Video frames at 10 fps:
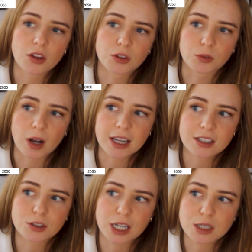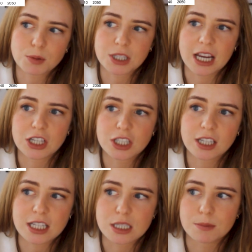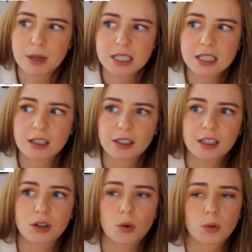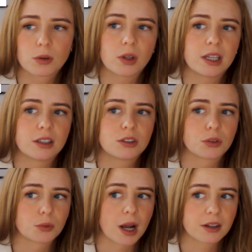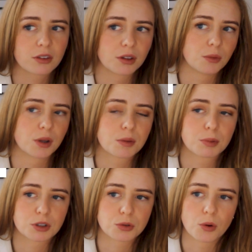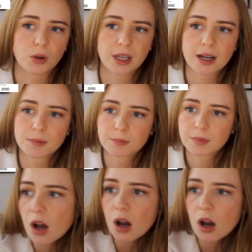on the right, transportation is basically correlated directly with petroleum.